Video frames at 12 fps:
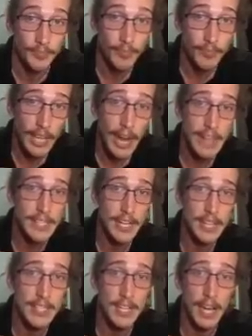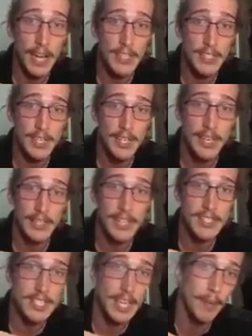High tie, he ties, take
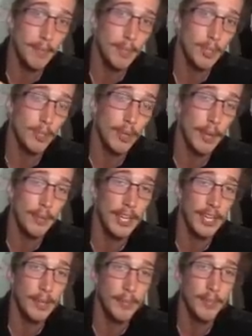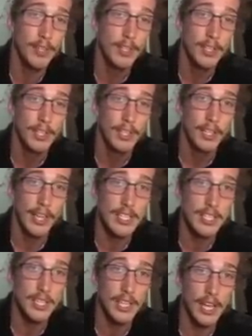that step, boom, hip to hip,
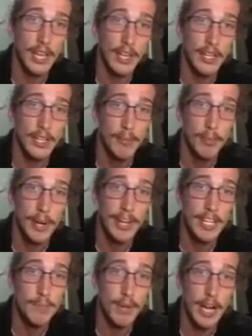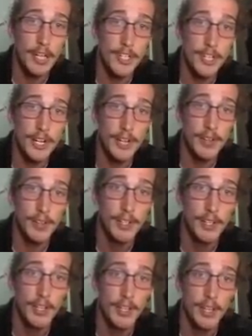lace the leg, break his posture,
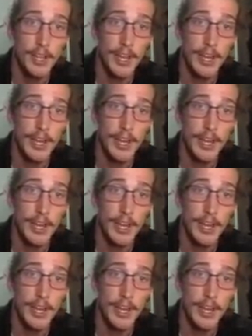and